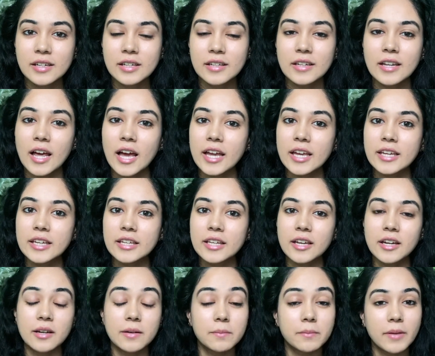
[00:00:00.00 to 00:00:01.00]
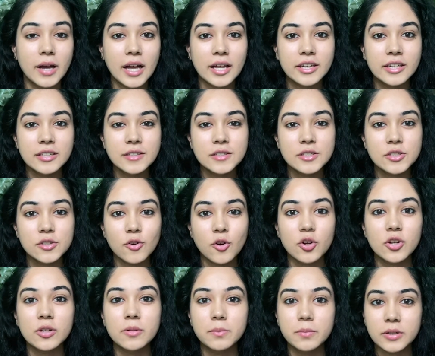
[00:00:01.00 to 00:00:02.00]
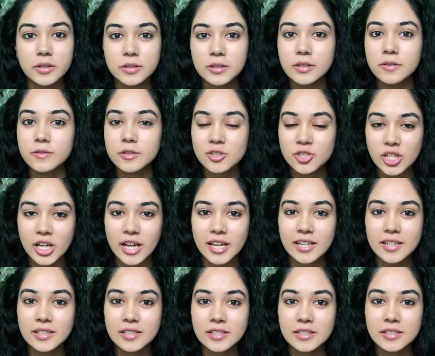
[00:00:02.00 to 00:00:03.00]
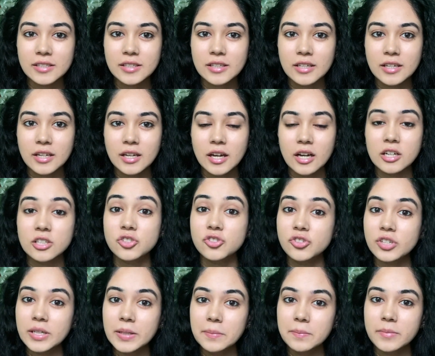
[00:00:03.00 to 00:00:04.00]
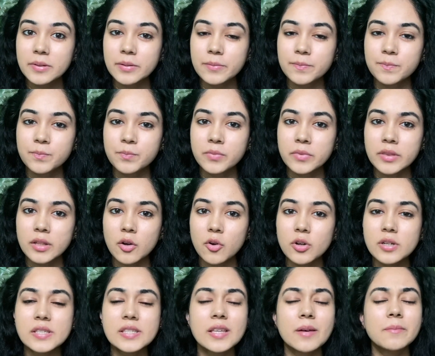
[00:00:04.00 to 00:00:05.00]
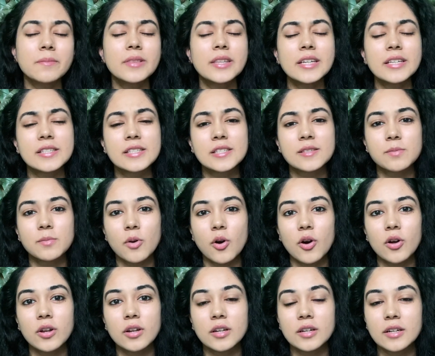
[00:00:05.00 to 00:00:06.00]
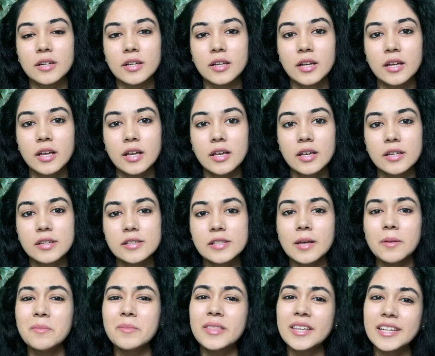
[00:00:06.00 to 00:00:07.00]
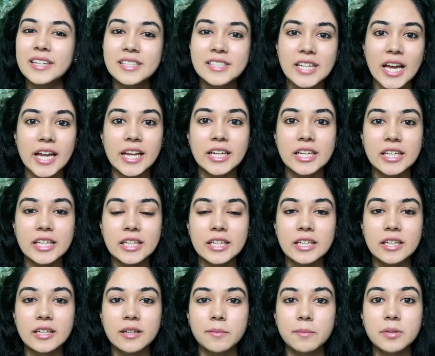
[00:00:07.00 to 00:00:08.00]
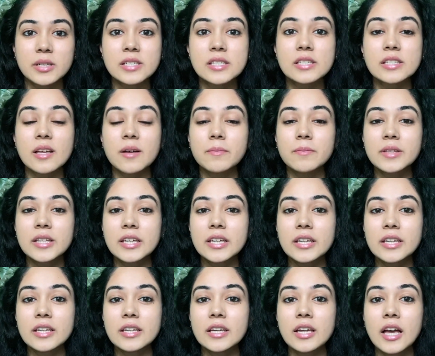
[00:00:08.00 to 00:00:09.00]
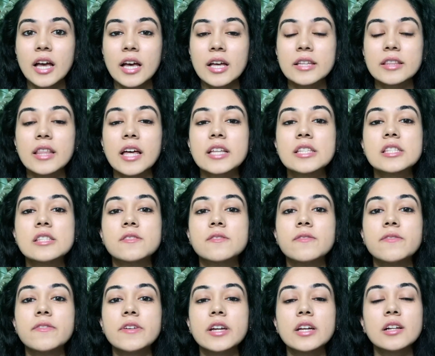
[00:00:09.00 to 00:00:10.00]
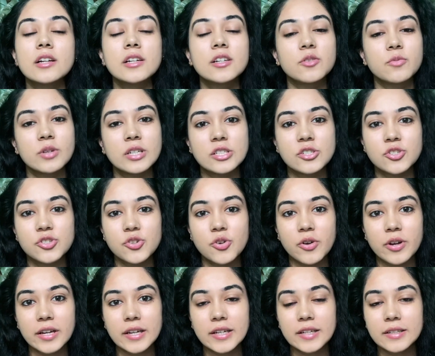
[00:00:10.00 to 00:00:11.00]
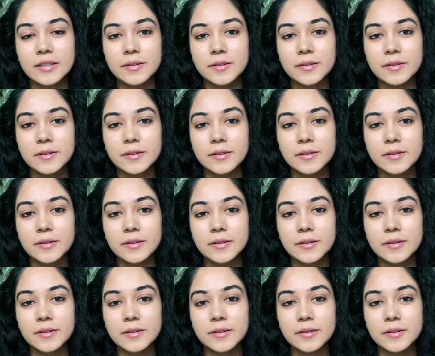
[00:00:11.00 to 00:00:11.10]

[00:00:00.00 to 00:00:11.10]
like a marriage or a birth of a child, a trip, or something small, something tiny, but something that's filled with joy.